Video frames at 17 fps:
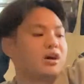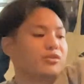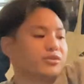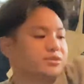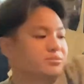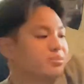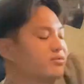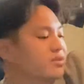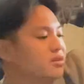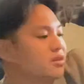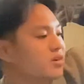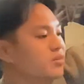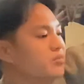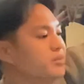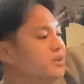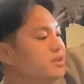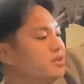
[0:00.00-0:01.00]
always prefer
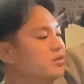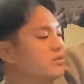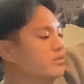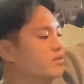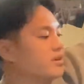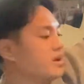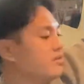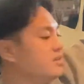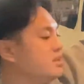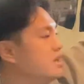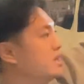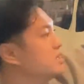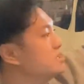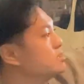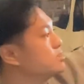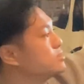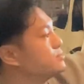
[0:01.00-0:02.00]
open knit over heavy
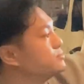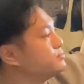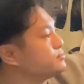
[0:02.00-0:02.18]
gauge.